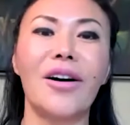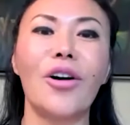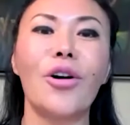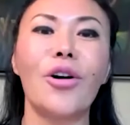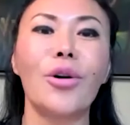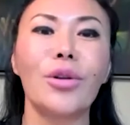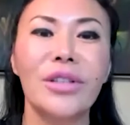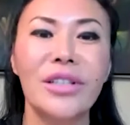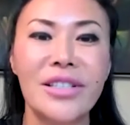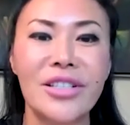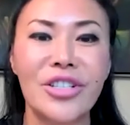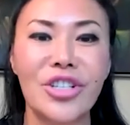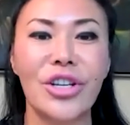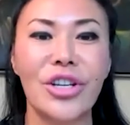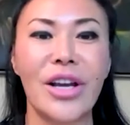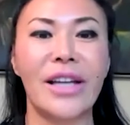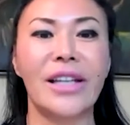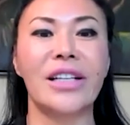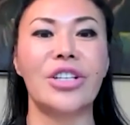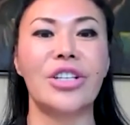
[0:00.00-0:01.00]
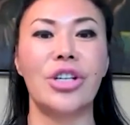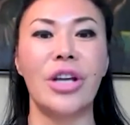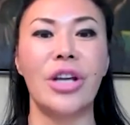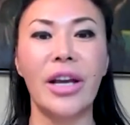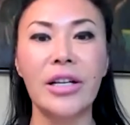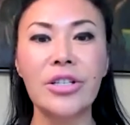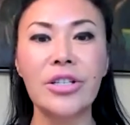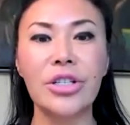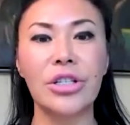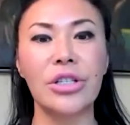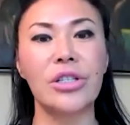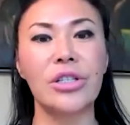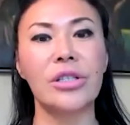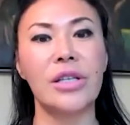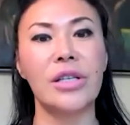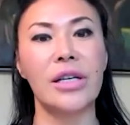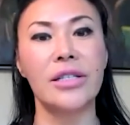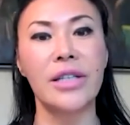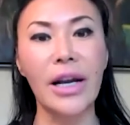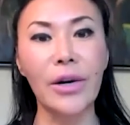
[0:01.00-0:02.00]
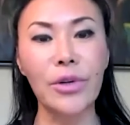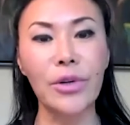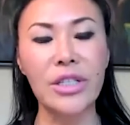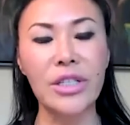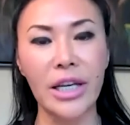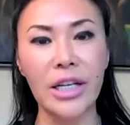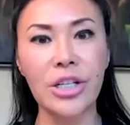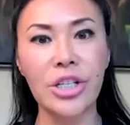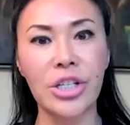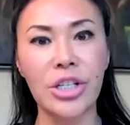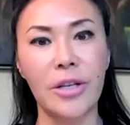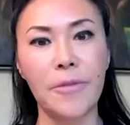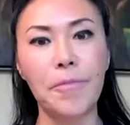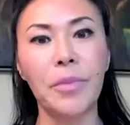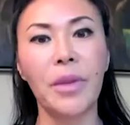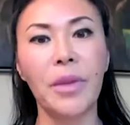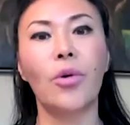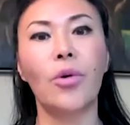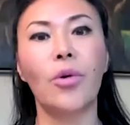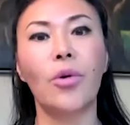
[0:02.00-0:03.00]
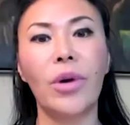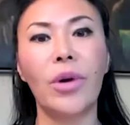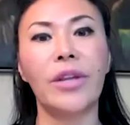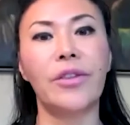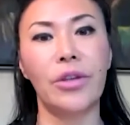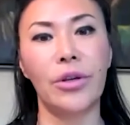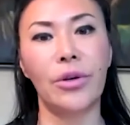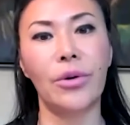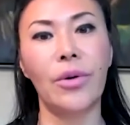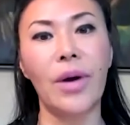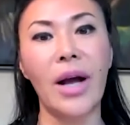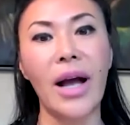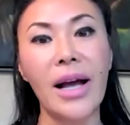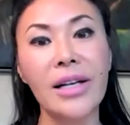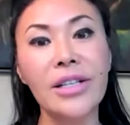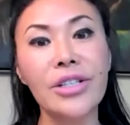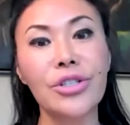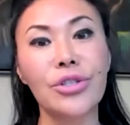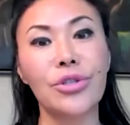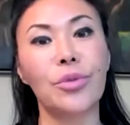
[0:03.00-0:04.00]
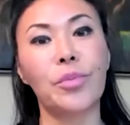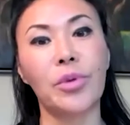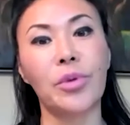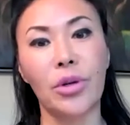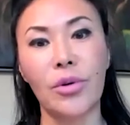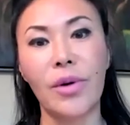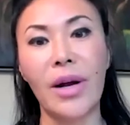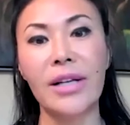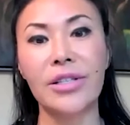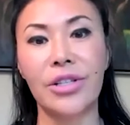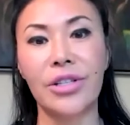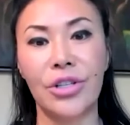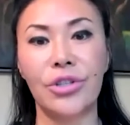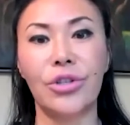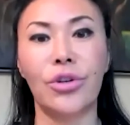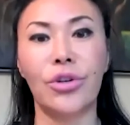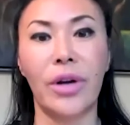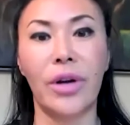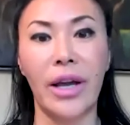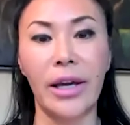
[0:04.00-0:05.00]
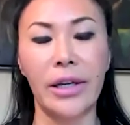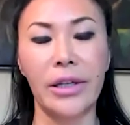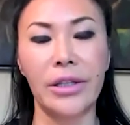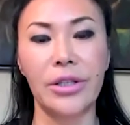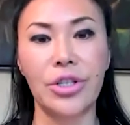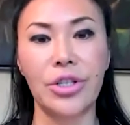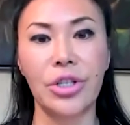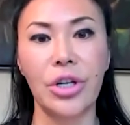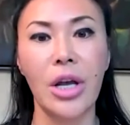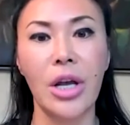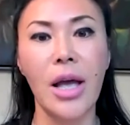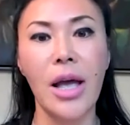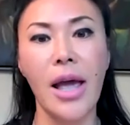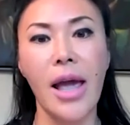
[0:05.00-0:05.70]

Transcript: all these genetic changes and degradation with you as you progress in your age.